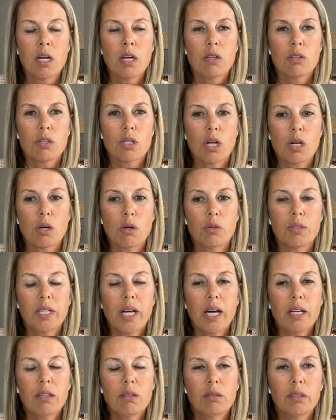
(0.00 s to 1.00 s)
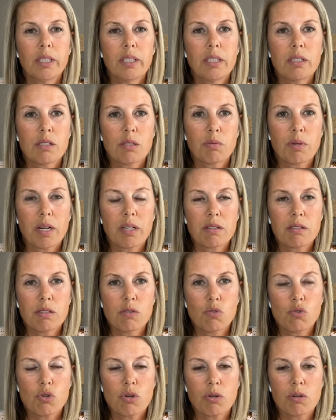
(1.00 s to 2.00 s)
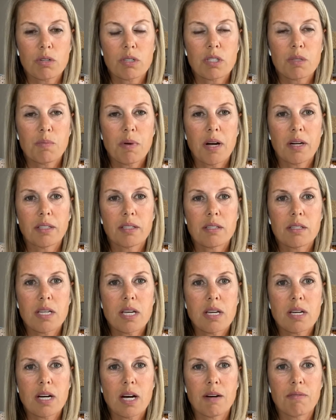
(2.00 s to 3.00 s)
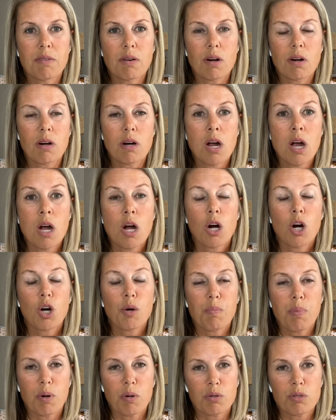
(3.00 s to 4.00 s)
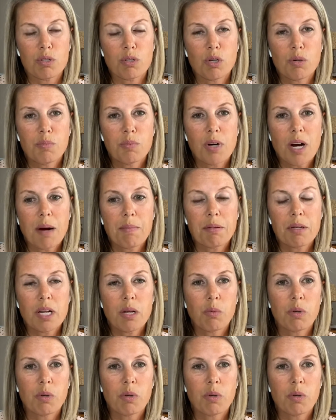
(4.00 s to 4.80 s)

So not only does a renter's insurance policy cover her personal property,